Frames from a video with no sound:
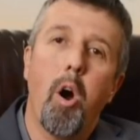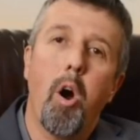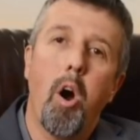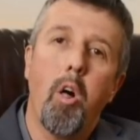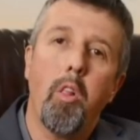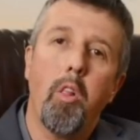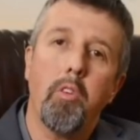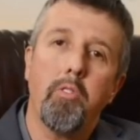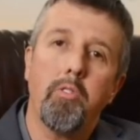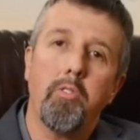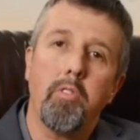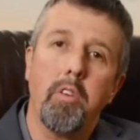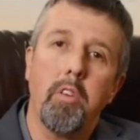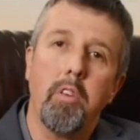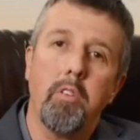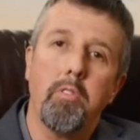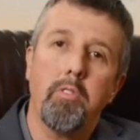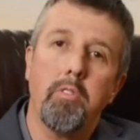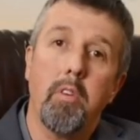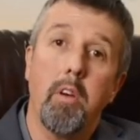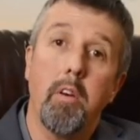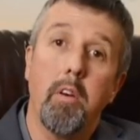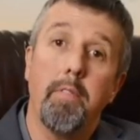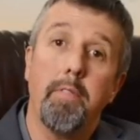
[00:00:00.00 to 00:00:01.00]

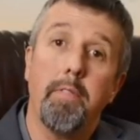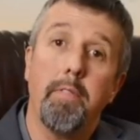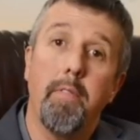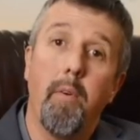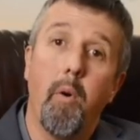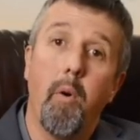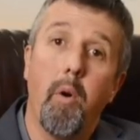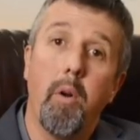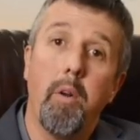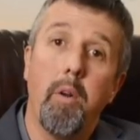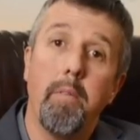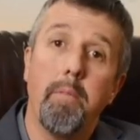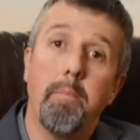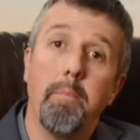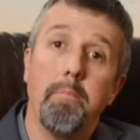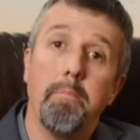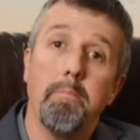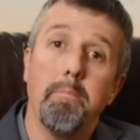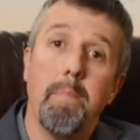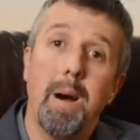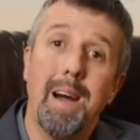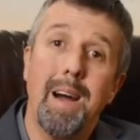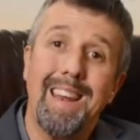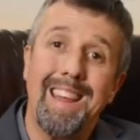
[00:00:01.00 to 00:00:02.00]
policies of
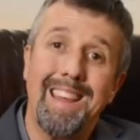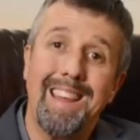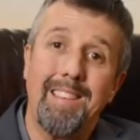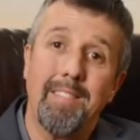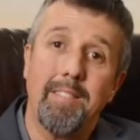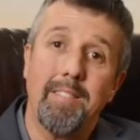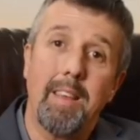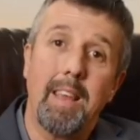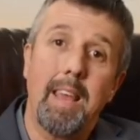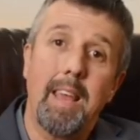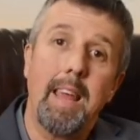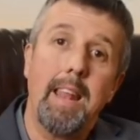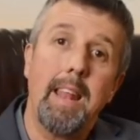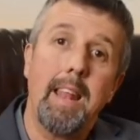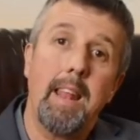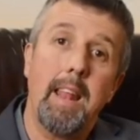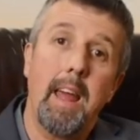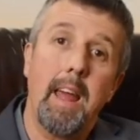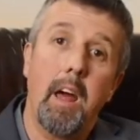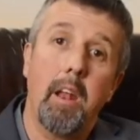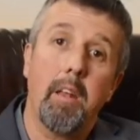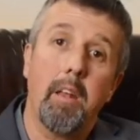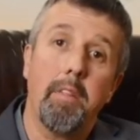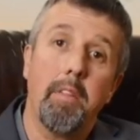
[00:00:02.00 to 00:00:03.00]
foreign monies in
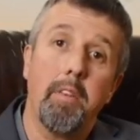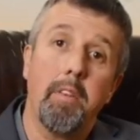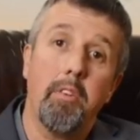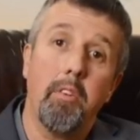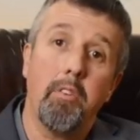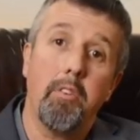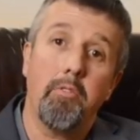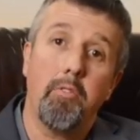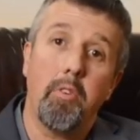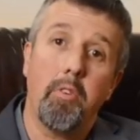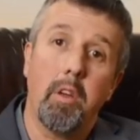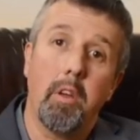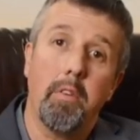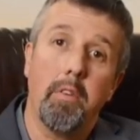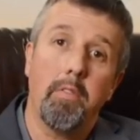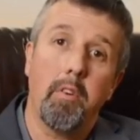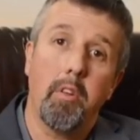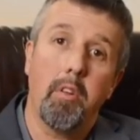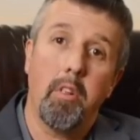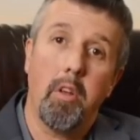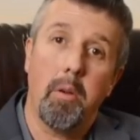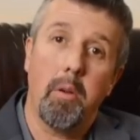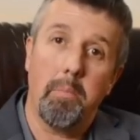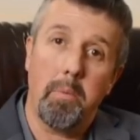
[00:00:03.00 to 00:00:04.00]
and out of the District of
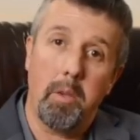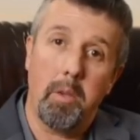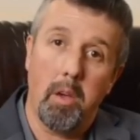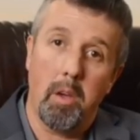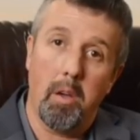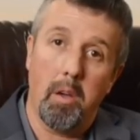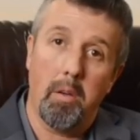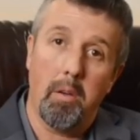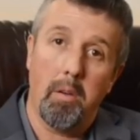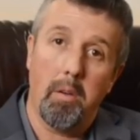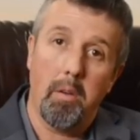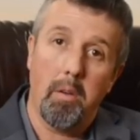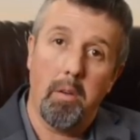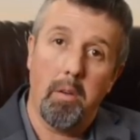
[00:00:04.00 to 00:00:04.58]
Columbia.